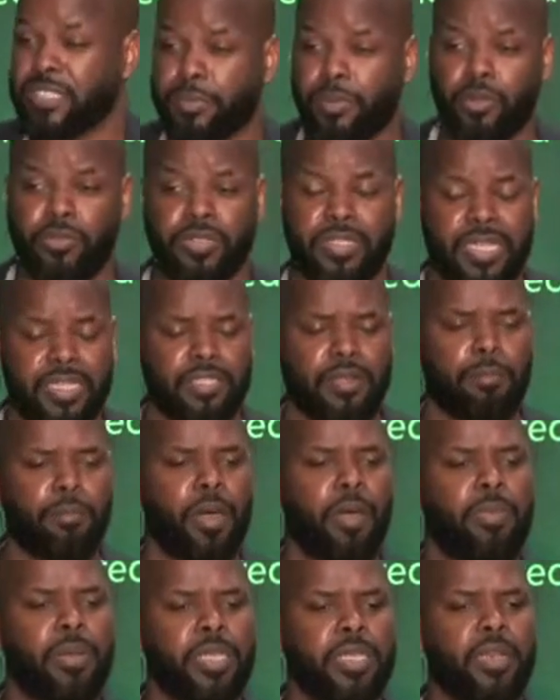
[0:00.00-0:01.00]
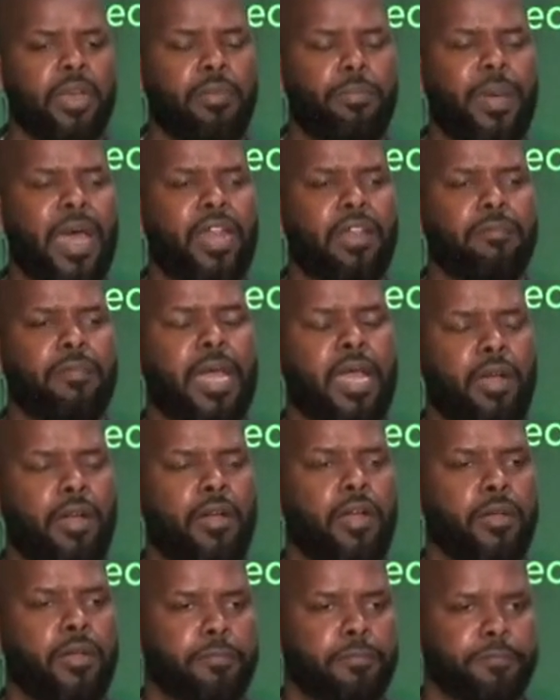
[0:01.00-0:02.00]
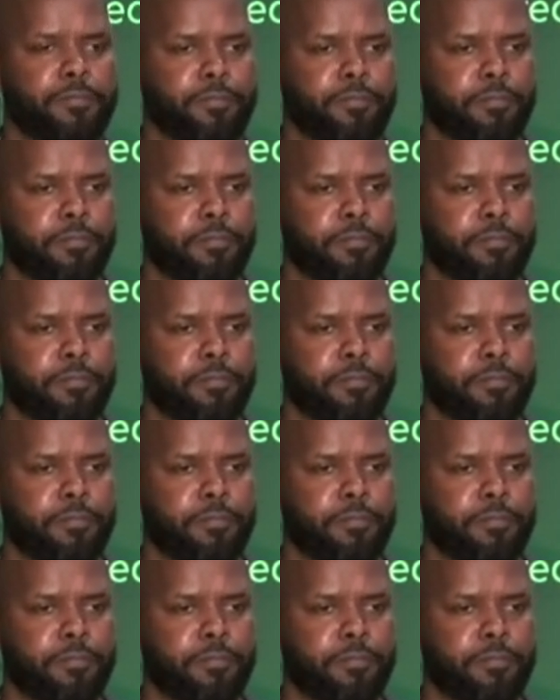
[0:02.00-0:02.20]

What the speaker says: and some of those things are bubbling up out of my heart.